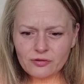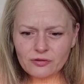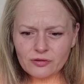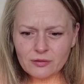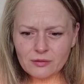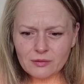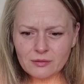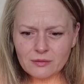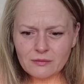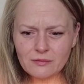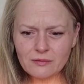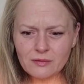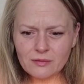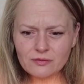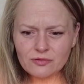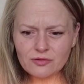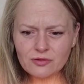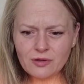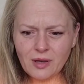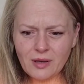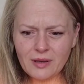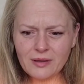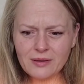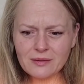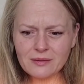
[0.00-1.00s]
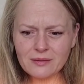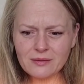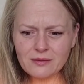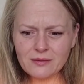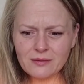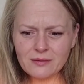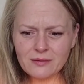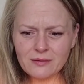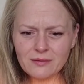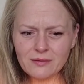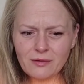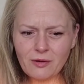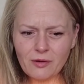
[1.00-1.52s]
you look so
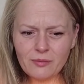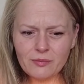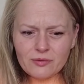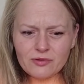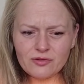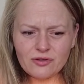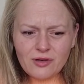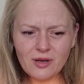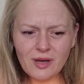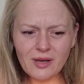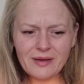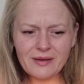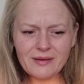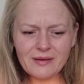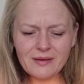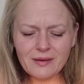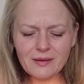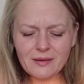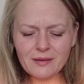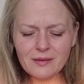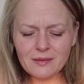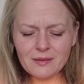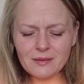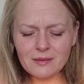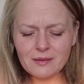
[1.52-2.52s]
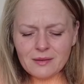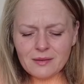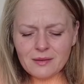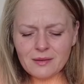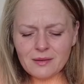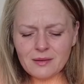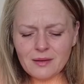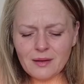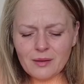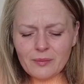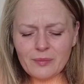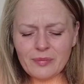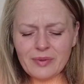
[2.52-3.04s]
much like her.
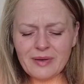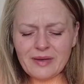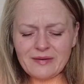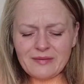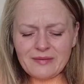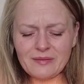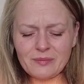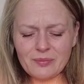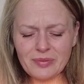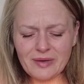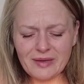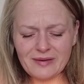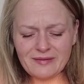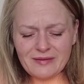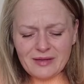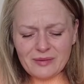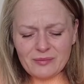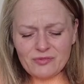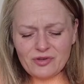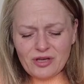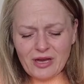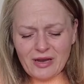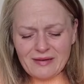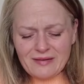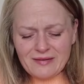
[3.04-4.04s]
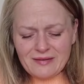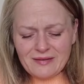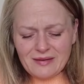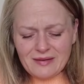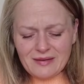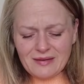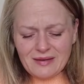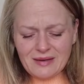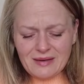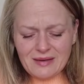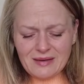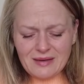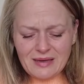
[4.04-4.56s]
And bless him,
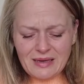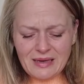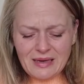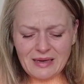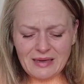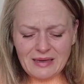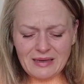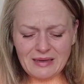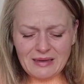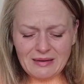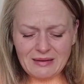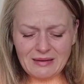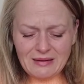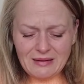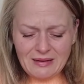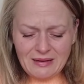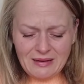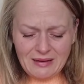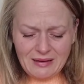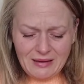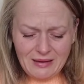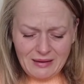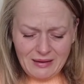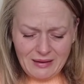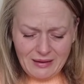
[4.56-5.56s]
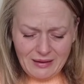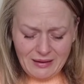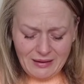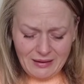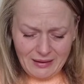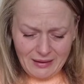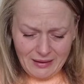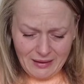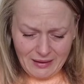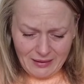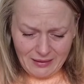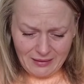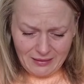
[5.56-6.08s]
Jason, he
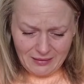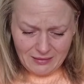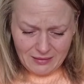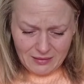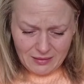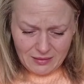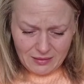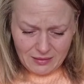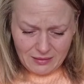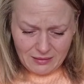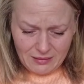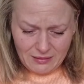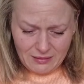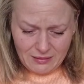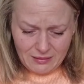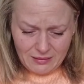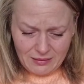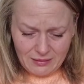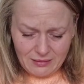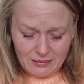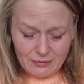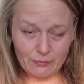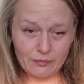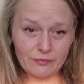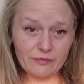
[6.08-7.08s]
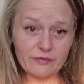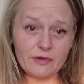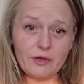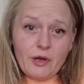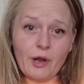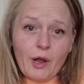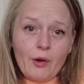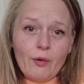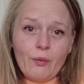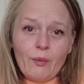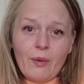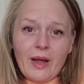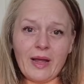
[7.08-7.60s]
there was
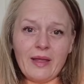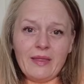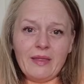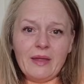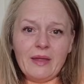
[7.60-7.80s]
no way